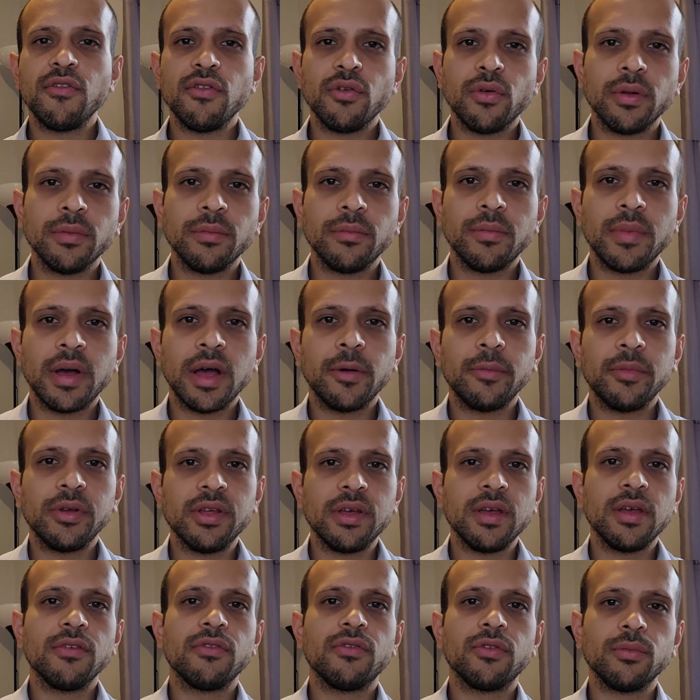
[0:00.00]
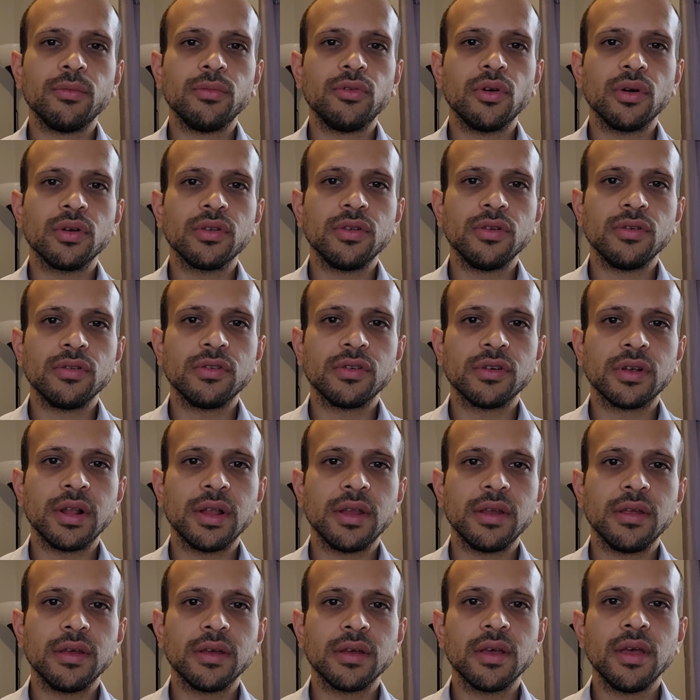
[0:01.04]
Everyone, Mohammed here from Dr. Yusuf
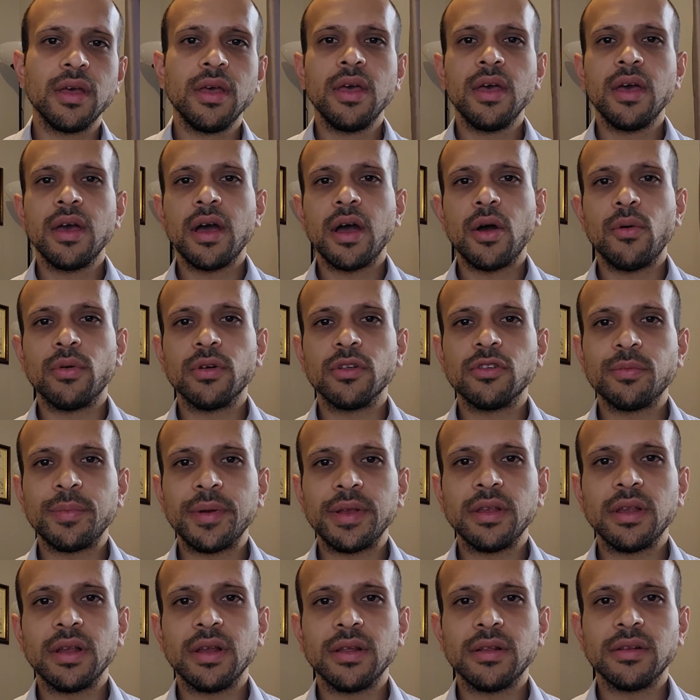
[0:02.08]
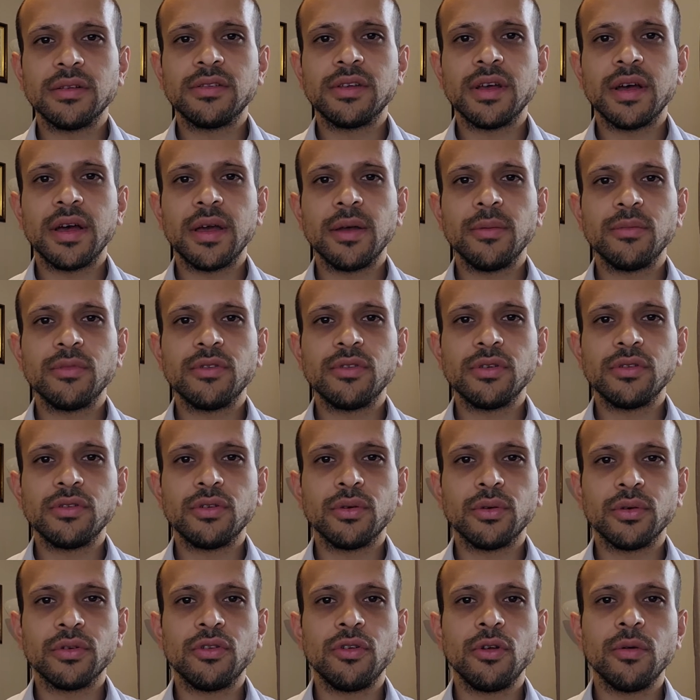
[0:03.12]
Clinic. I want to spend a little time to
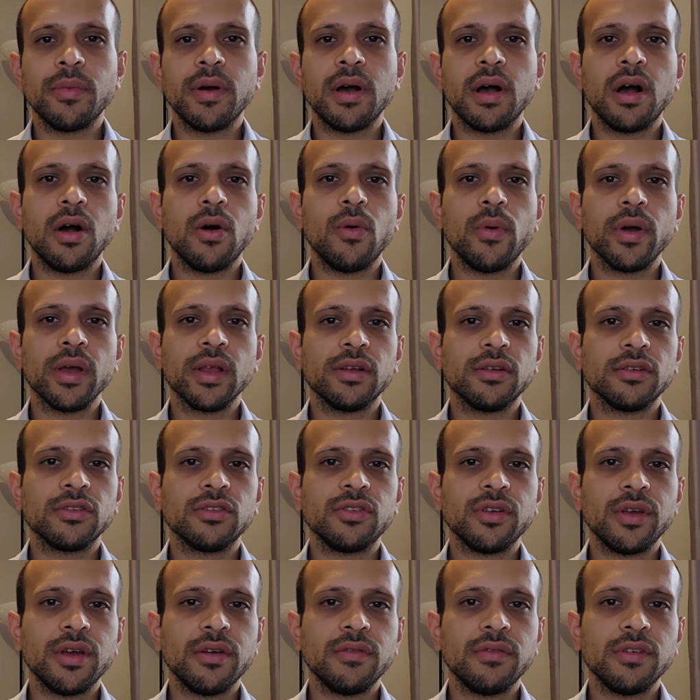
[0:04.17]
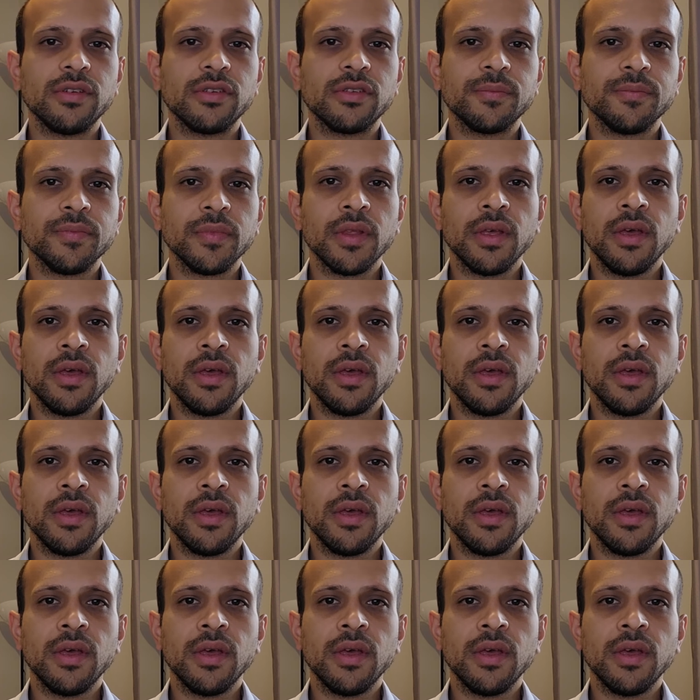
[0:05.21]
talk to you about our weight loss service.